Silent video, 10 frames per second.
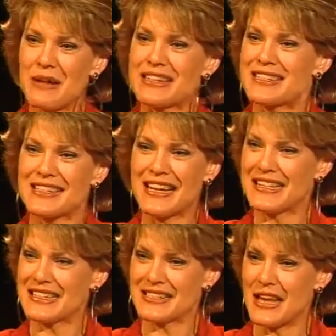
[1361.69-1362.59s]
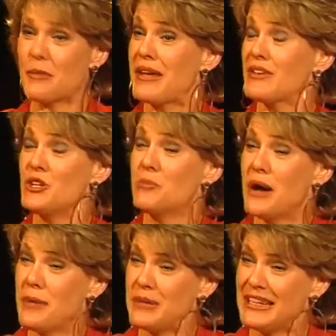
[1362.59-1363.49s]
my sons. And we have a new
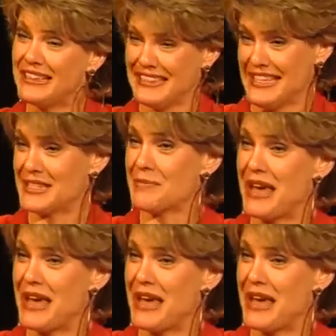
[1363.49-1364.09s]
puppy. He's a